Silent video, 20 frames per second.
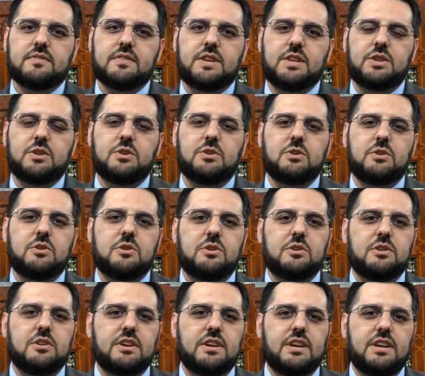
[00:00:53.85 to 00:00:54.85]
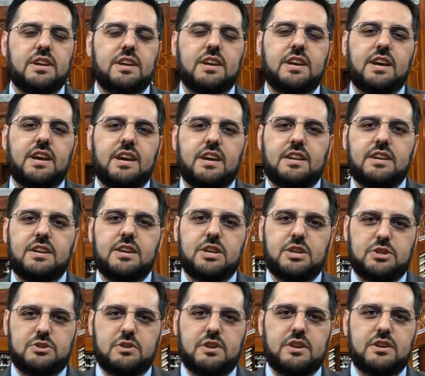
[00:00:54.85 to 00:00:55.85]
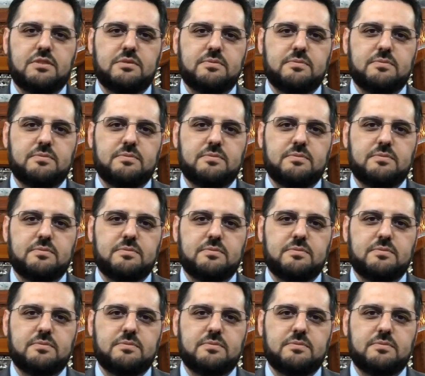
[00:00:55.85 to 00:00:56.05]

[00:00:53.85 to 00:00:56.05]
in the year 80 Hijrah,